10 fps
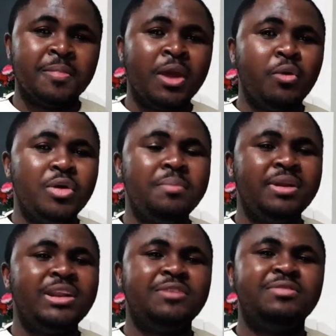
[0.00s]
we
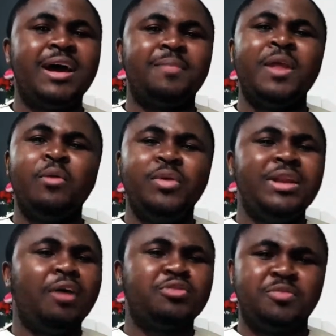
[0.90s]
believe that
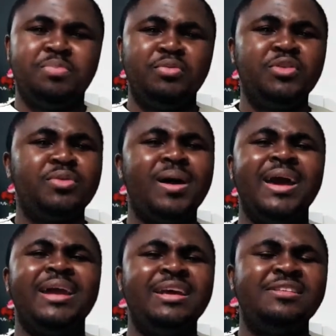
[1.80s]
without spiritual
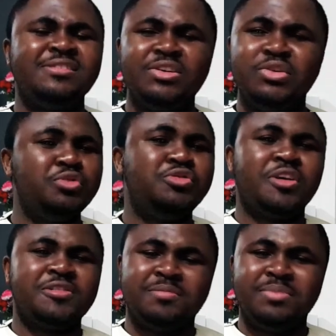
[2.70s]
energy, you'll
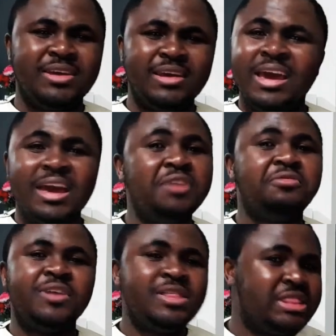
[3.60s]
just be a
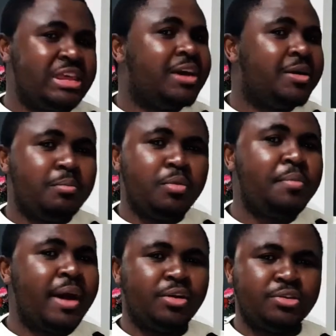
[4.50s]
vamping
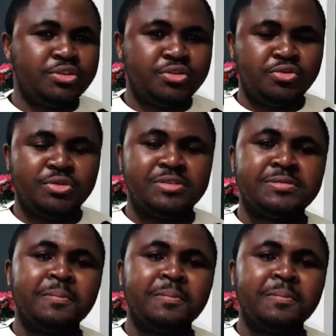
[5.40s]
mobile on the street.